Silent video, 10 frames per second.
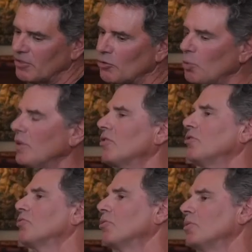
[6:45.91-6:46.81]
6 weeks
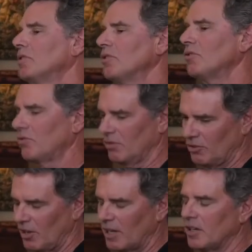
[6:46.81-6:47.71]
into it with this
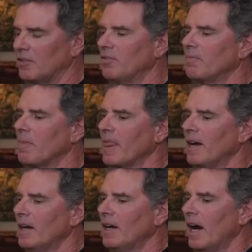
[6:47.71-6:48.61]
executive,
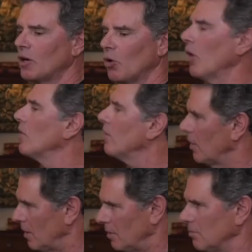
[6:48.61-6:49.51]
I call,
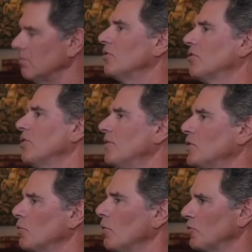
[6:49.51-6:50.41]
and this
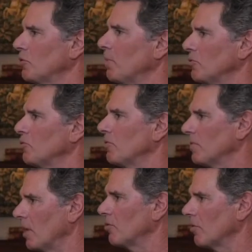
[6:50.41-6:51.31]
individual was supposed to have
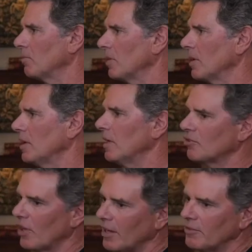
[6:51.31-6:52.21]
done something, and he
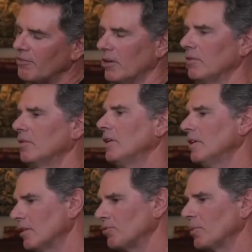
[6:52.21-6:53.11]
gets on the phone and he
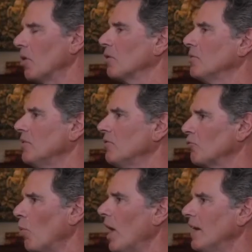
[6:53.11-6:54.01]
gives me all the reasons
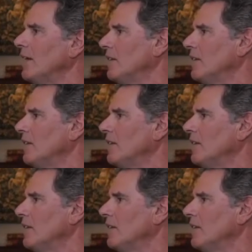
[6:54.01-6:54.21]
why he